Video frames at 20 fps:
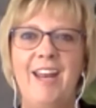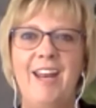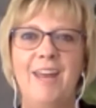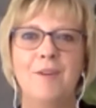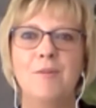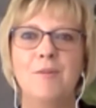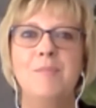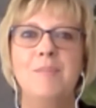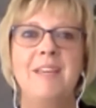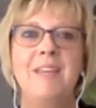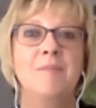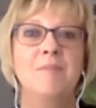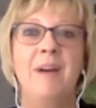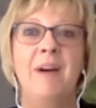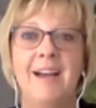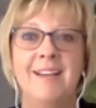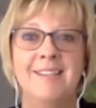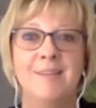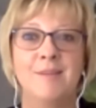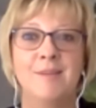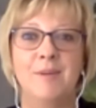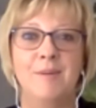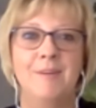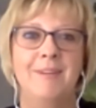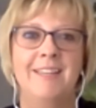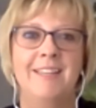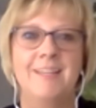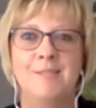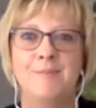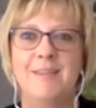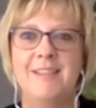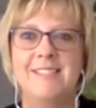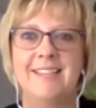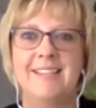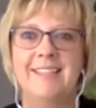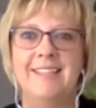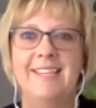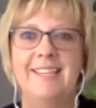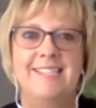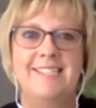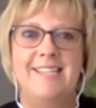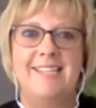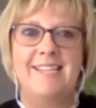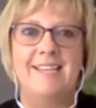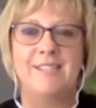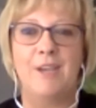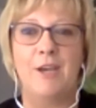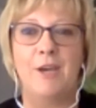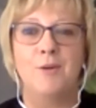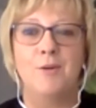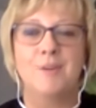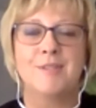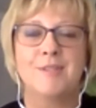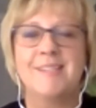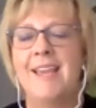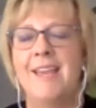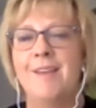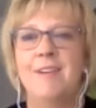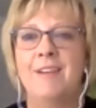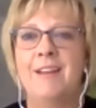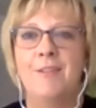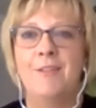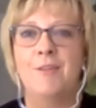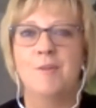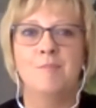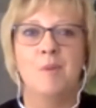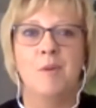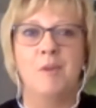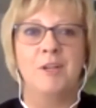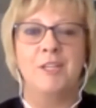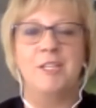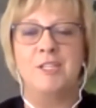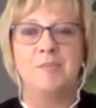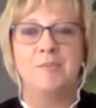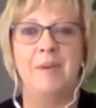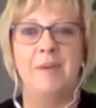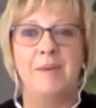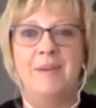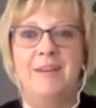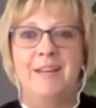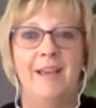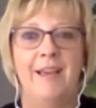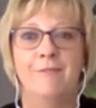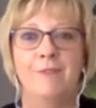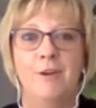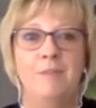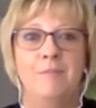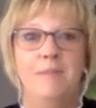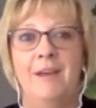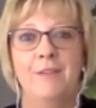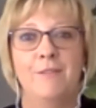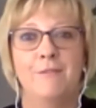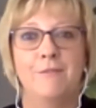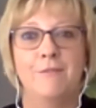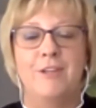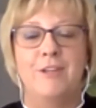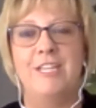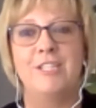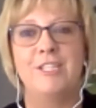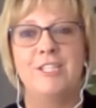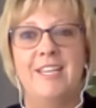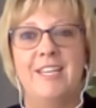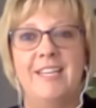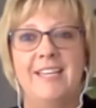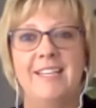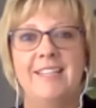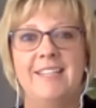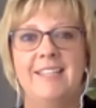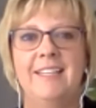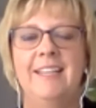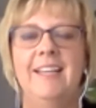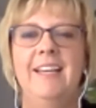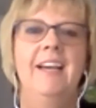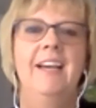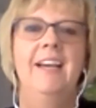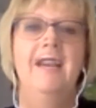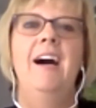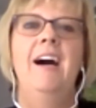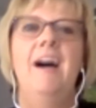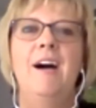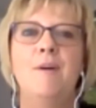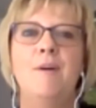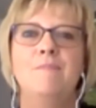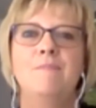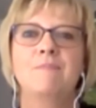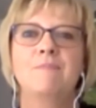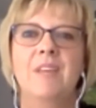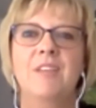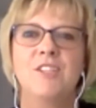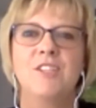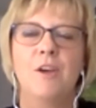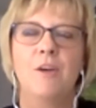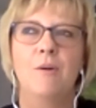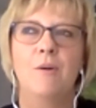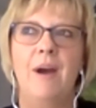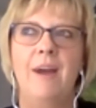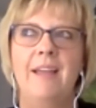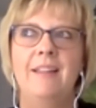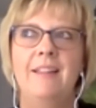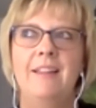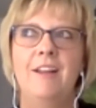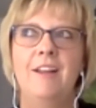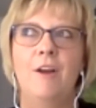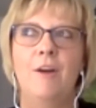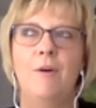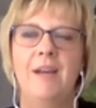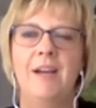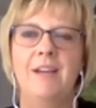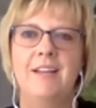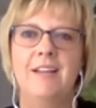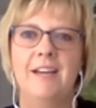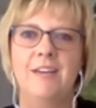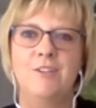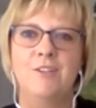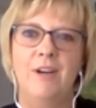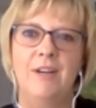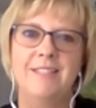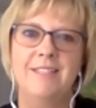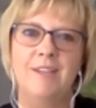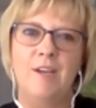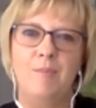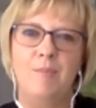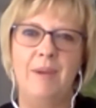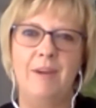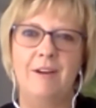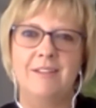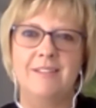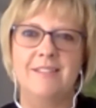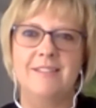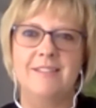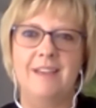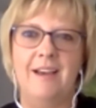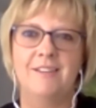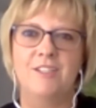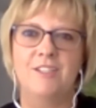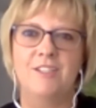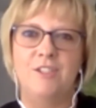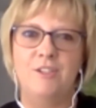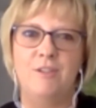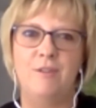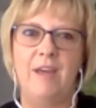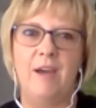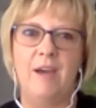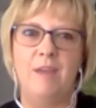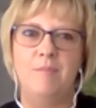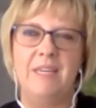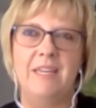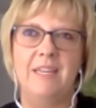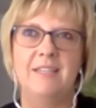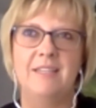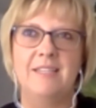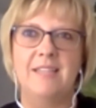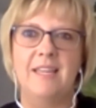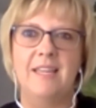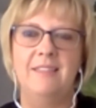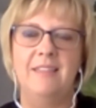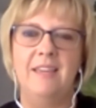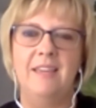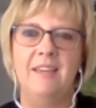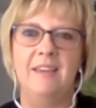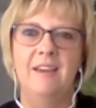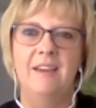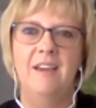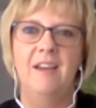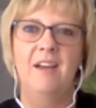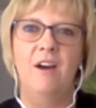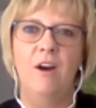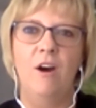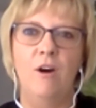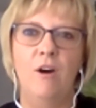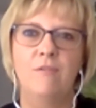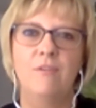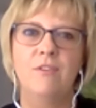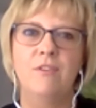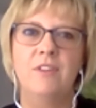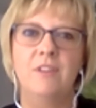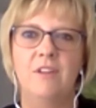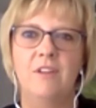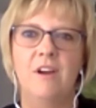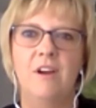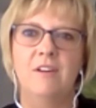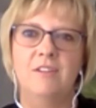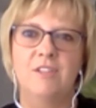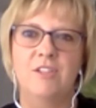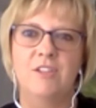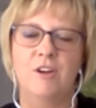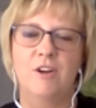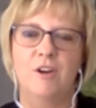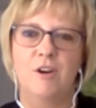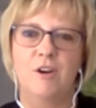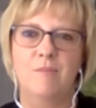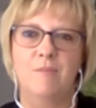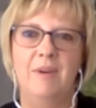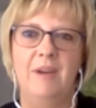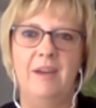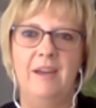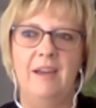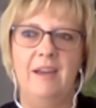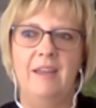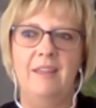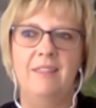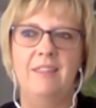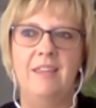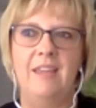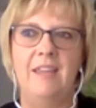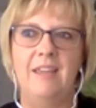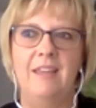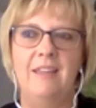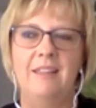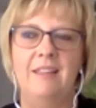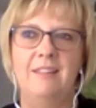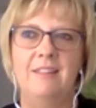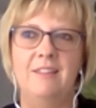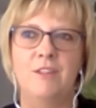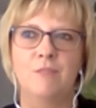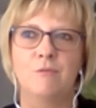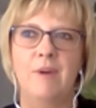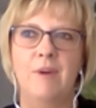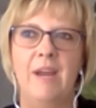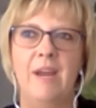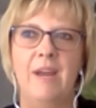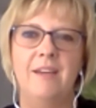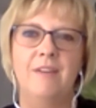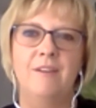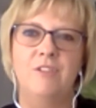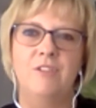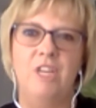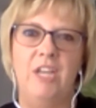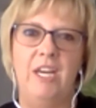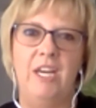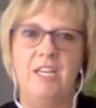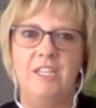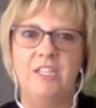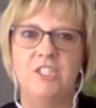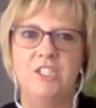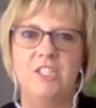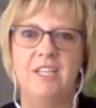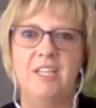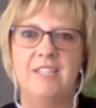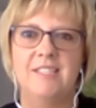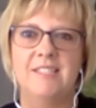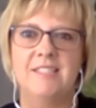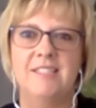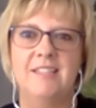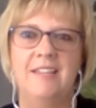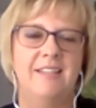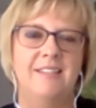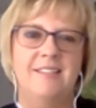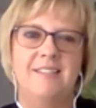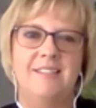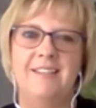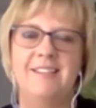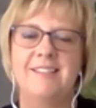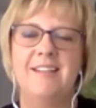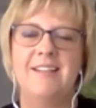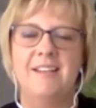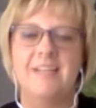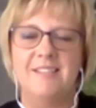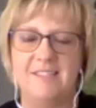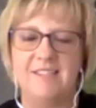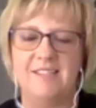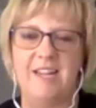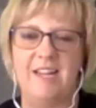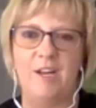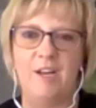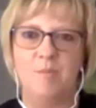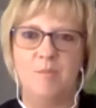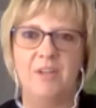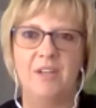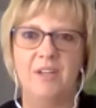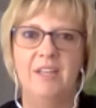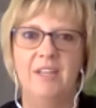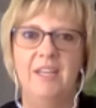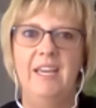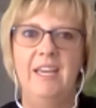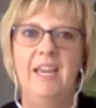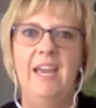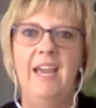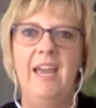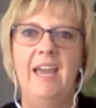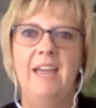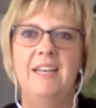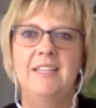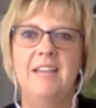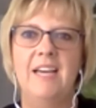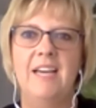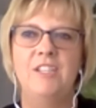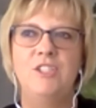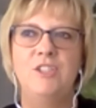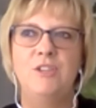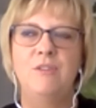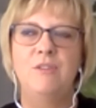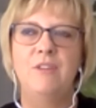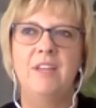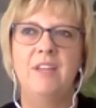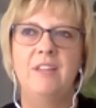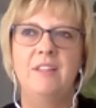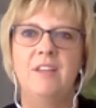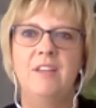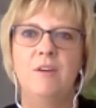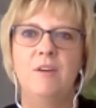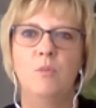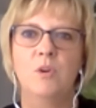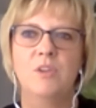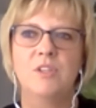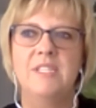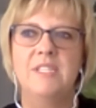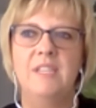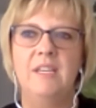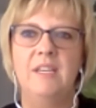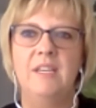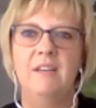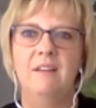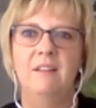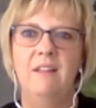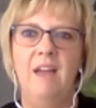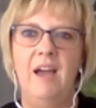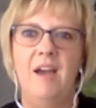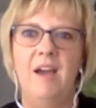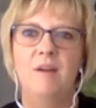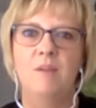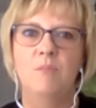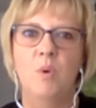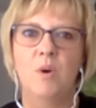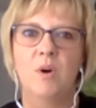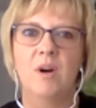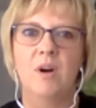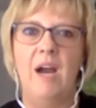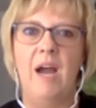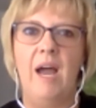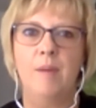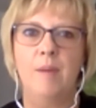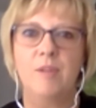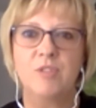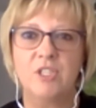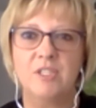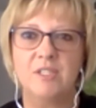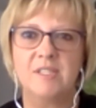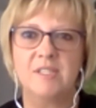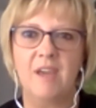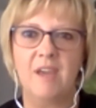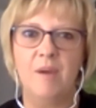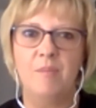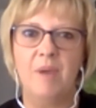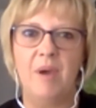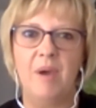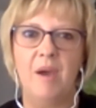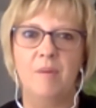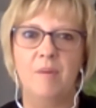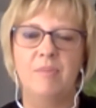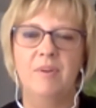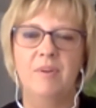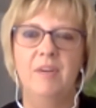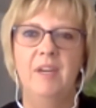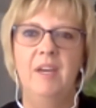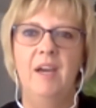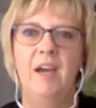and it will be impossible, because basically it says, oh, save another mortgage payment every month for each kid. So I try to tell parents not to do that, because I think over the long term, the rate of change it's not sustainable. And I do think that we're seeing a lot more options come up.